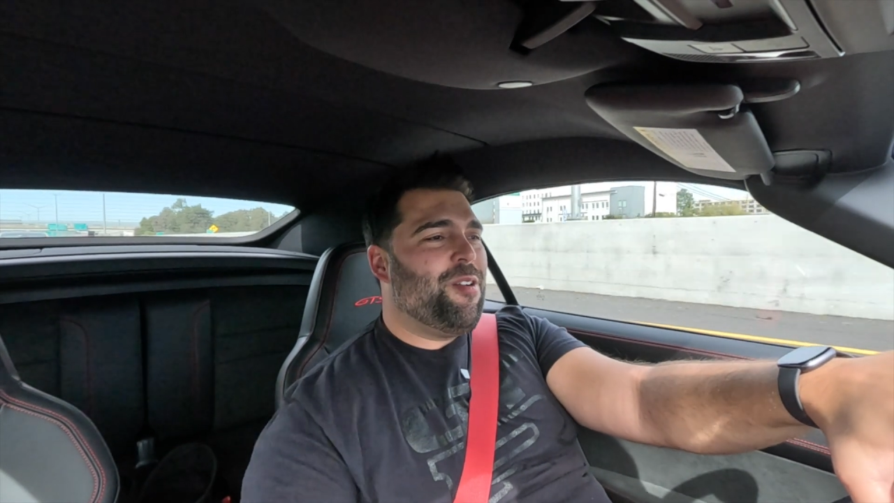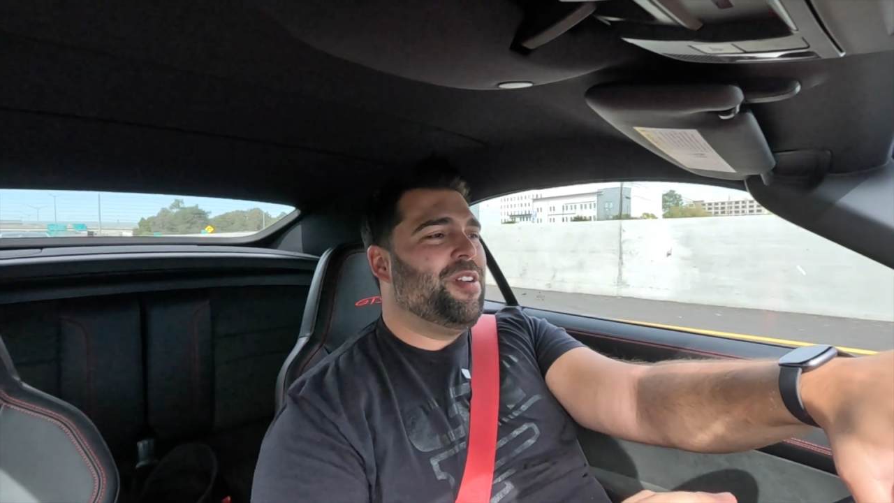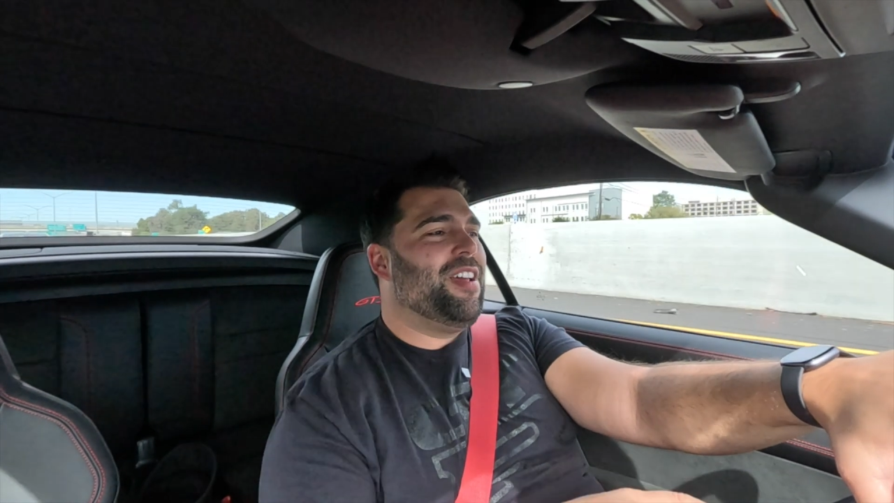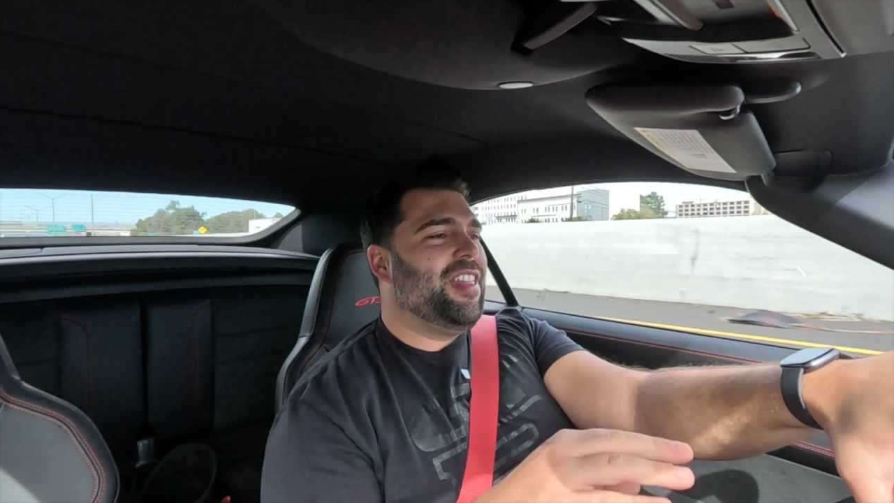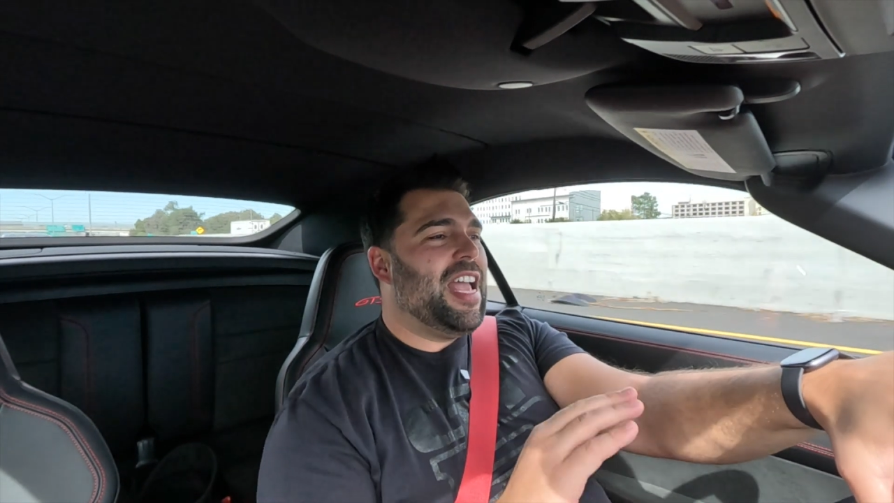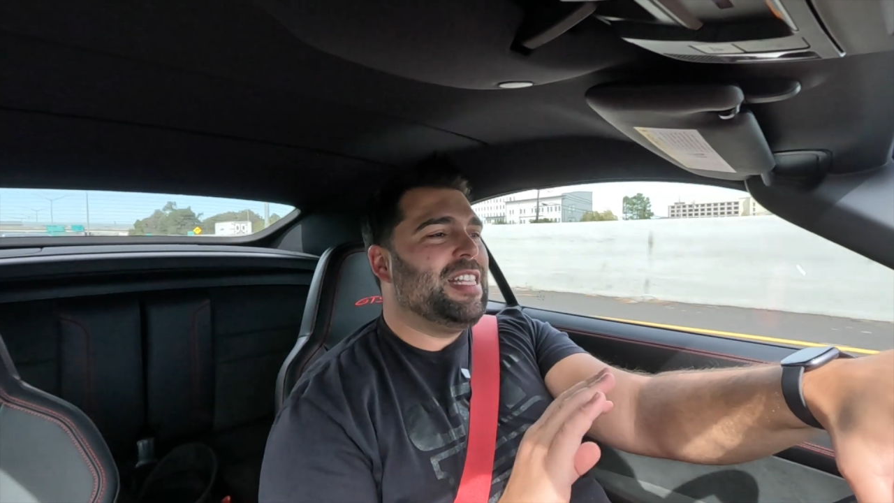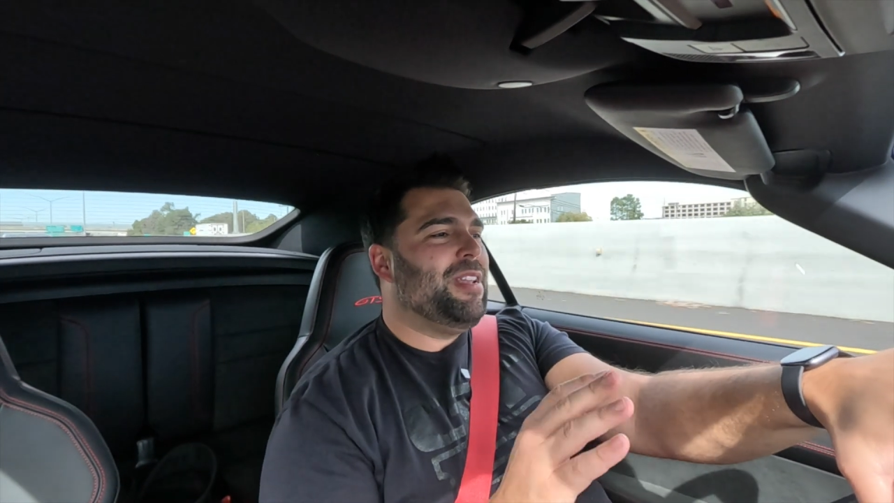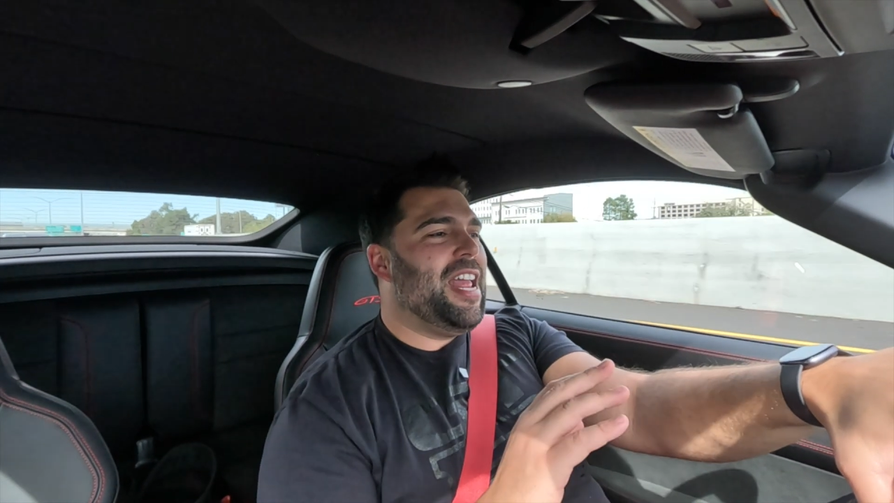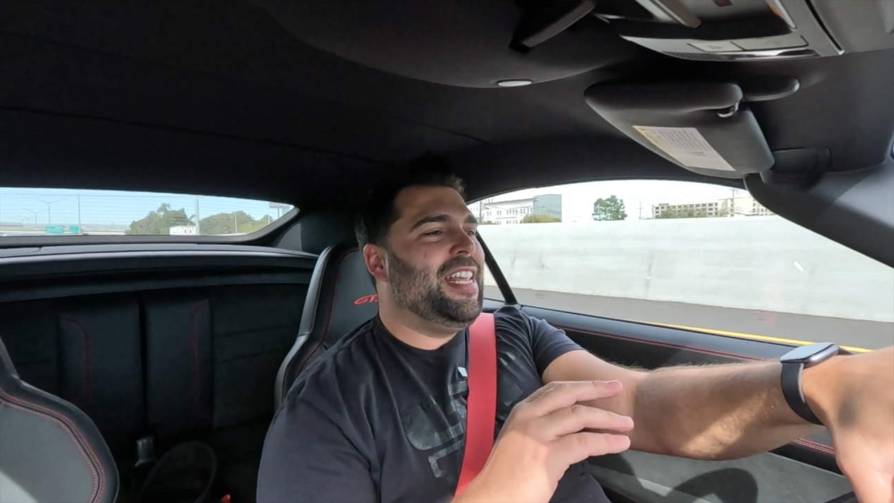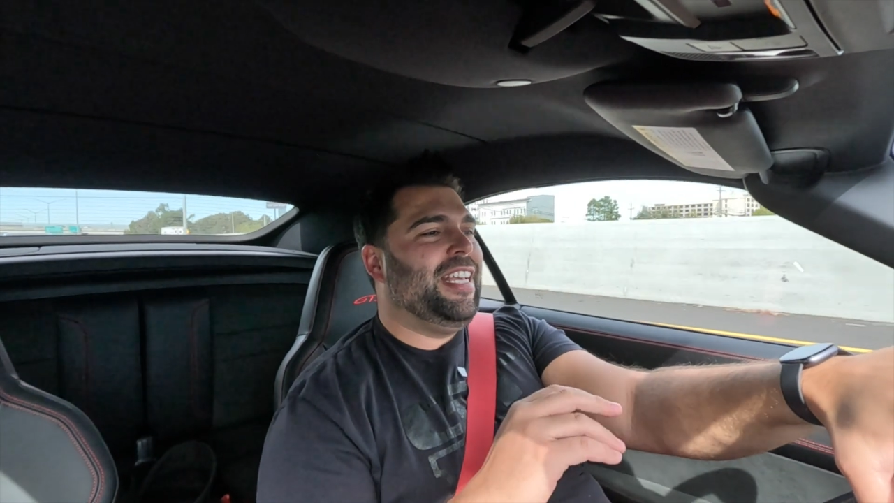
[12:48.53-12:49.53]
or whatever. There
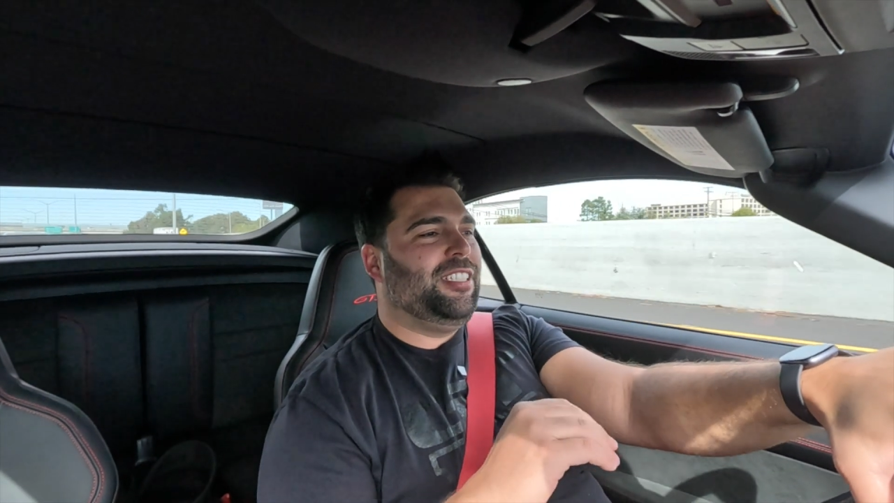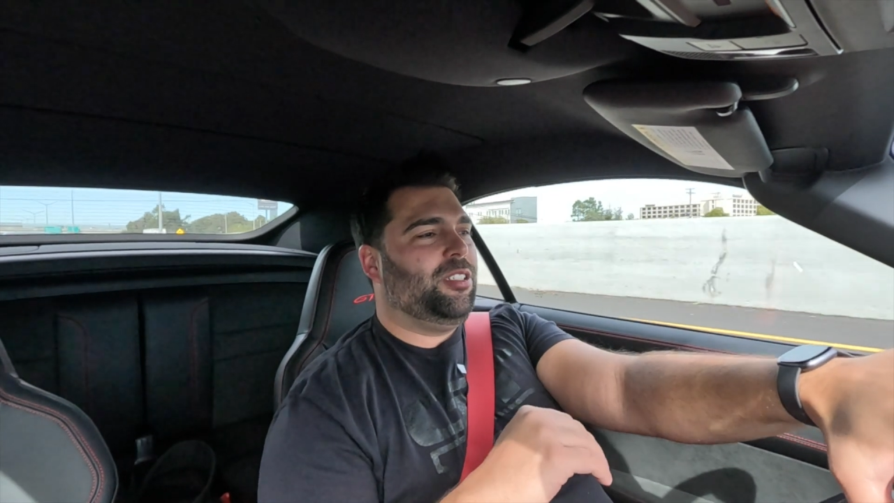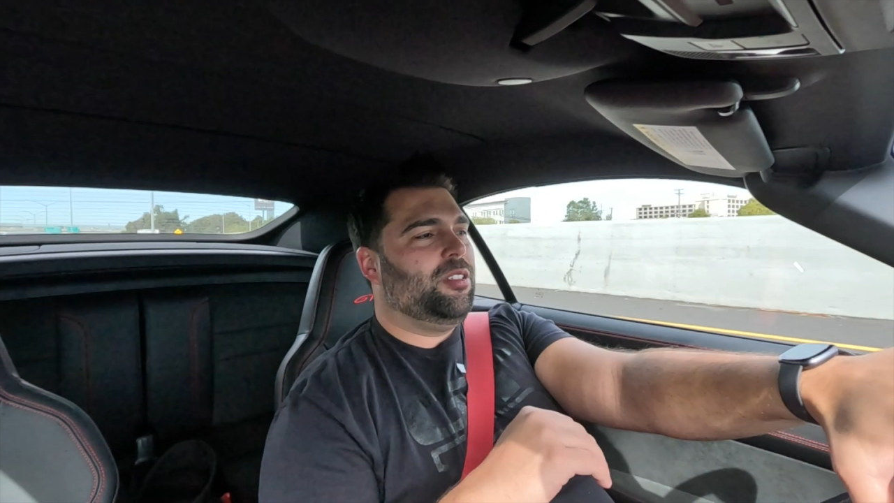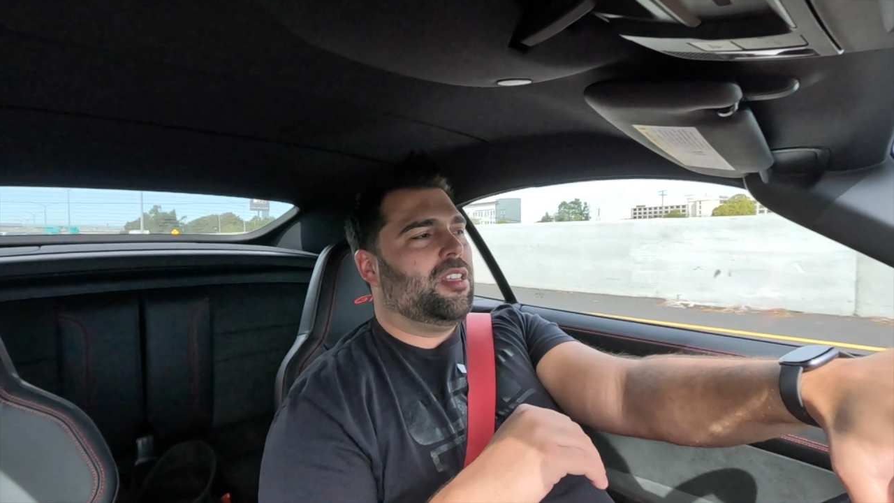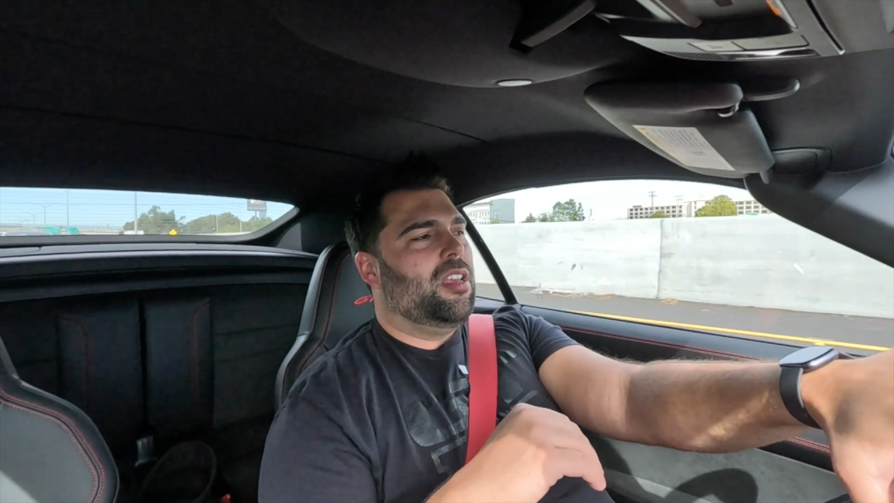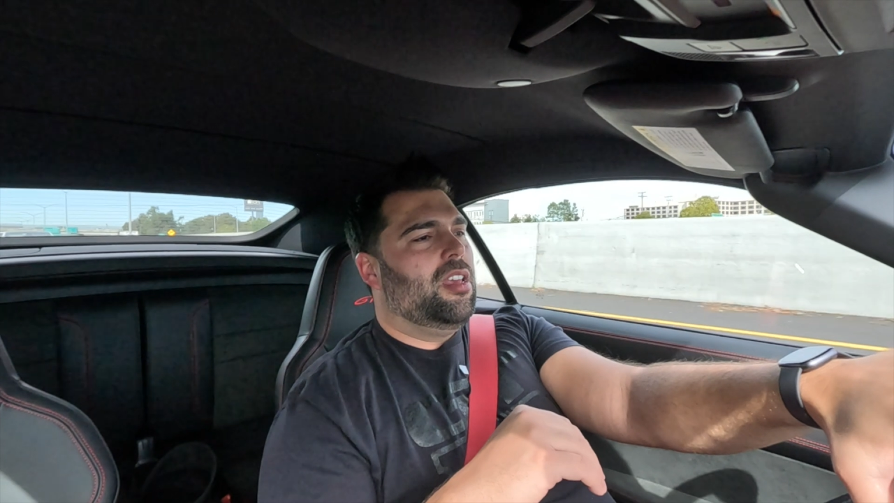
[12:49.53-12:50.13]
hasn't been any issues.